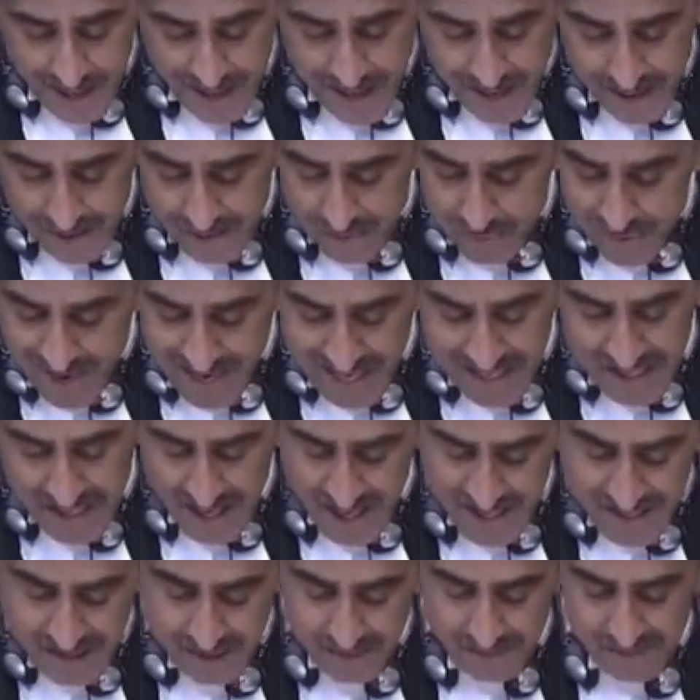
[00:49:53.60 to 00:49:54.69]
I read
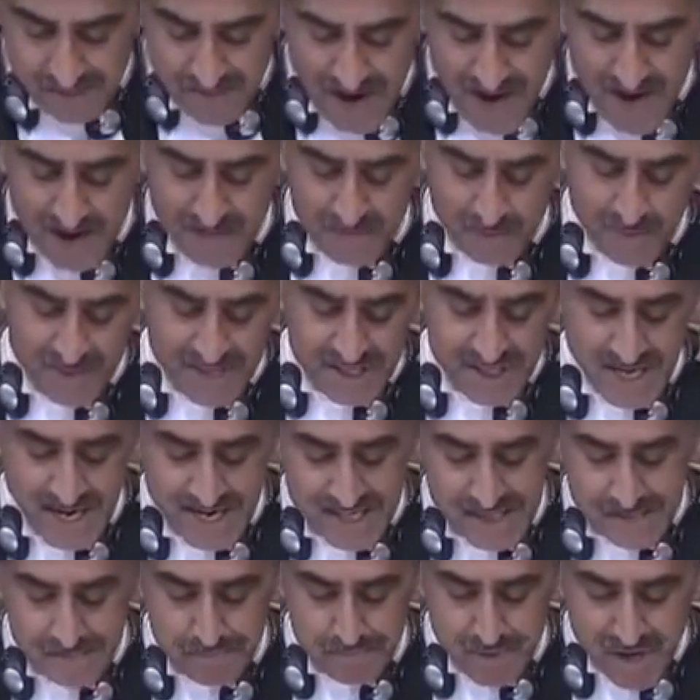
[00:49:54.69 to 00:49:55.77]
Article 5, which
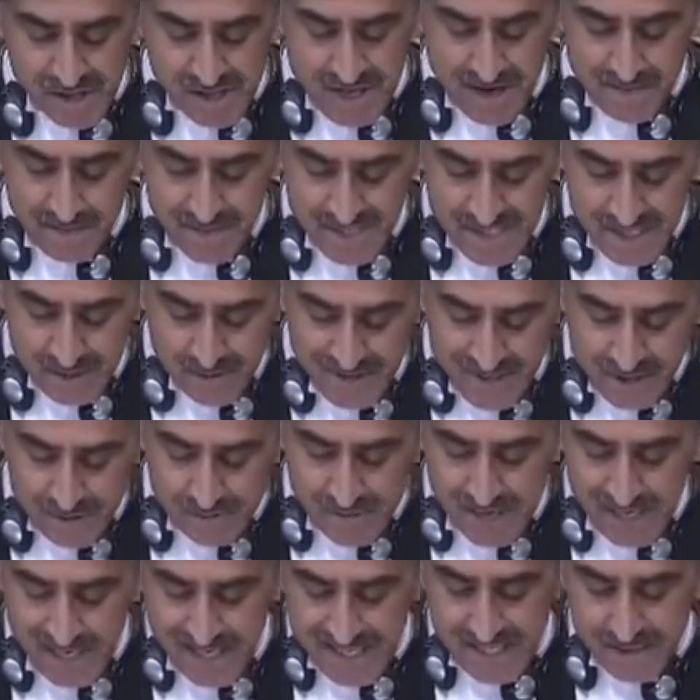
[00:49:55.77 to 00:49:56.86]
says both governments agree to
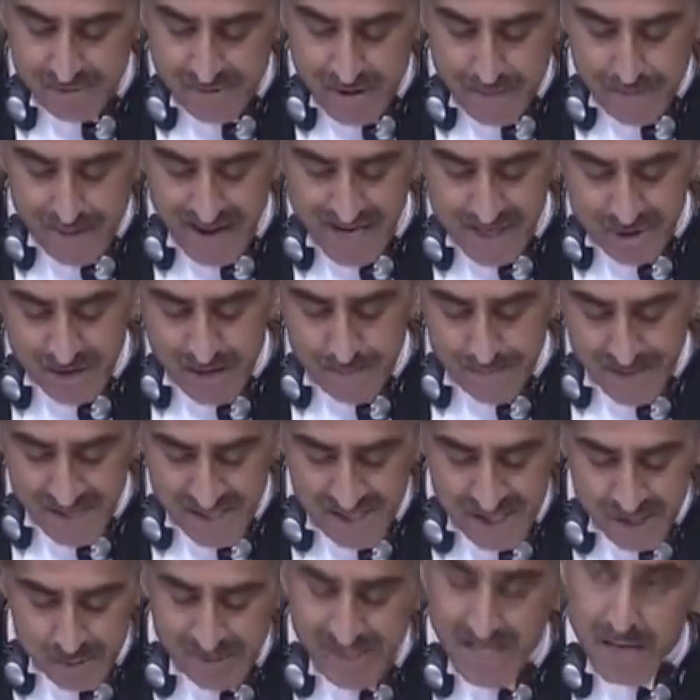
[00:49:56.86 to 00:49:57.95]
release and repatriate
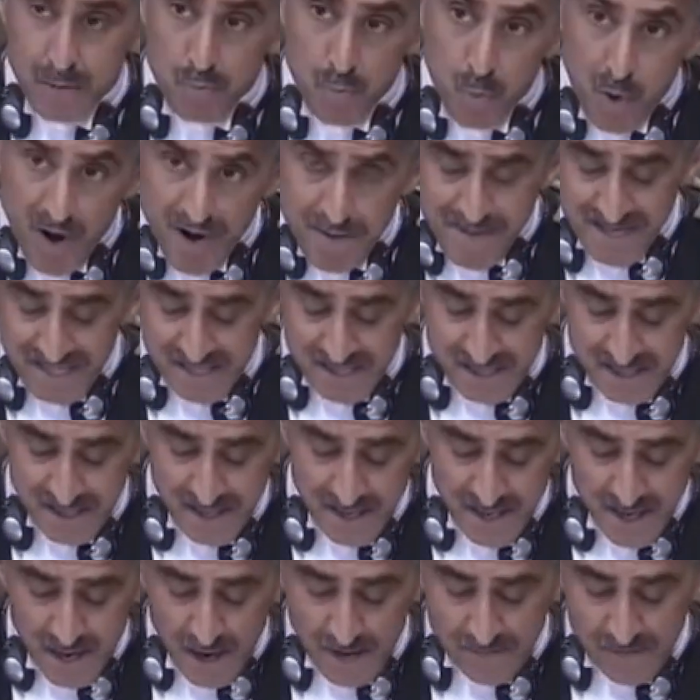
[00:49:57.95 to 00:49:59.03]
persons within 1 month
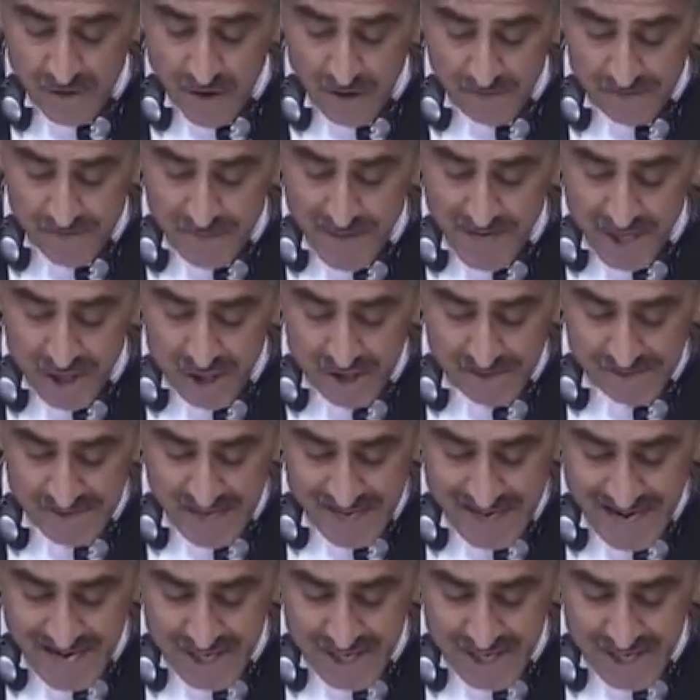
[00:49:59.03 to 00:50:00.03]
of confirmation of their